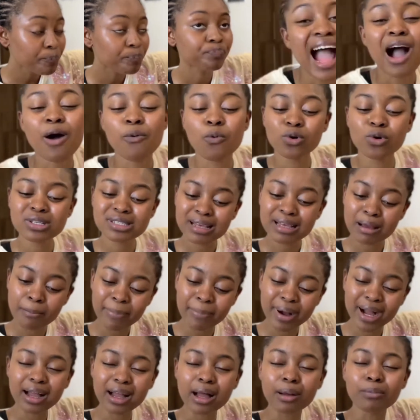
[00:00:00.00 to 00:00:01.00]
And once I'm
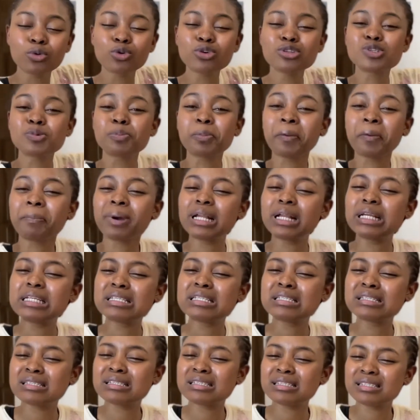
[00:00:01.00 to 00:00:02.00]
back, I'm going to properly
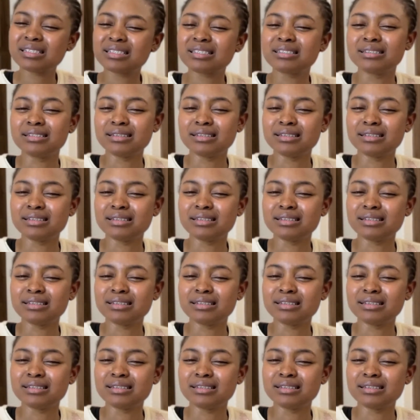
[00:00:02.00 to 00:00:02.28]
sit